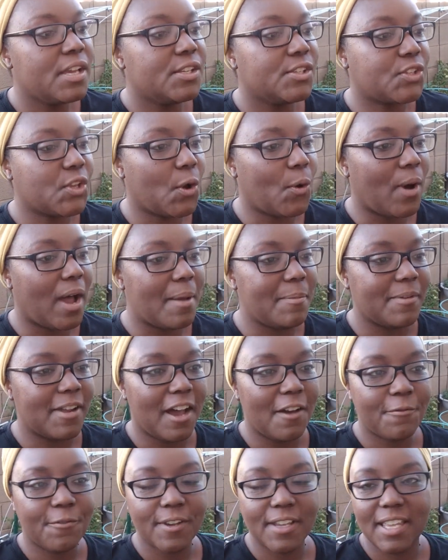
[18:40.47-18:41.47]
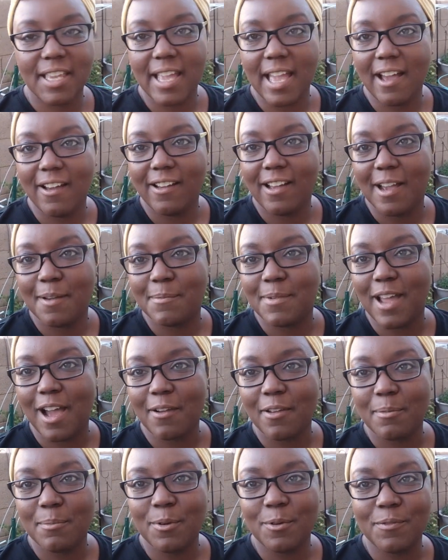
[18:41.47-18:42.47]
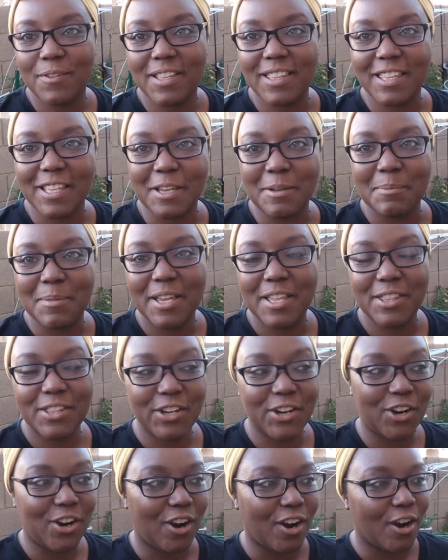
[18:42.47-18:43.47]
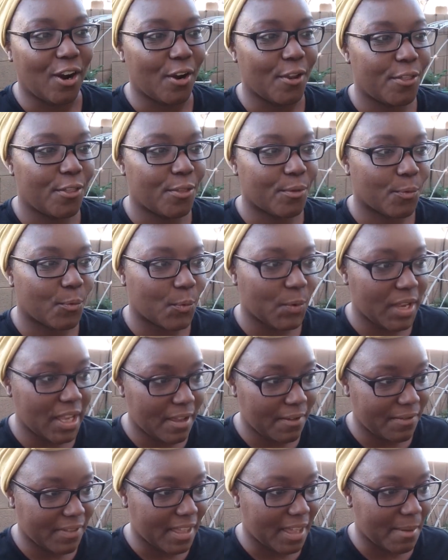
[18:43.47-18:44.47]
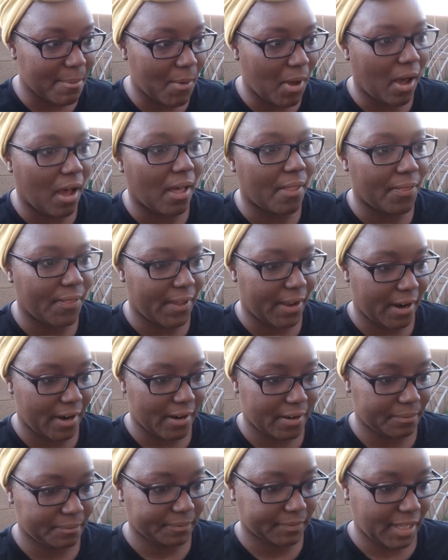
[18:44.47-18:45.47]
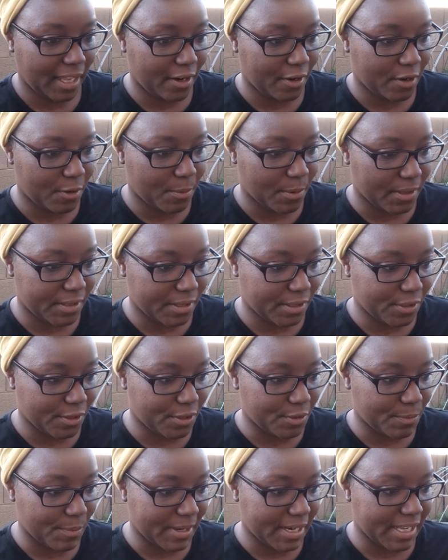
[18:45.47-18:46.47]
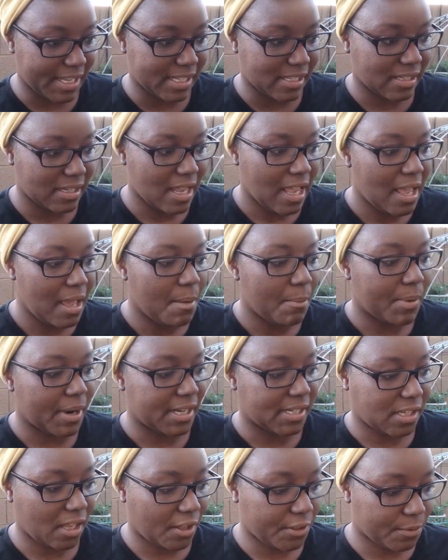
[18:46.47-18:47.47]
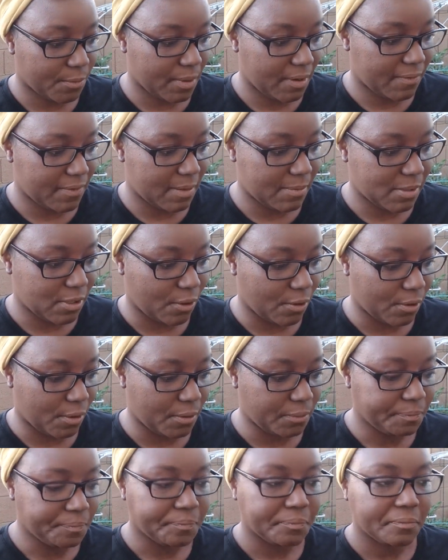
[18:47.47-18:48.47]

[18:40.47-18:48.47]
So I'm not freaking out. I'm not removing them. There are three of them on there. I don't know where the third one is, but I saw three of them total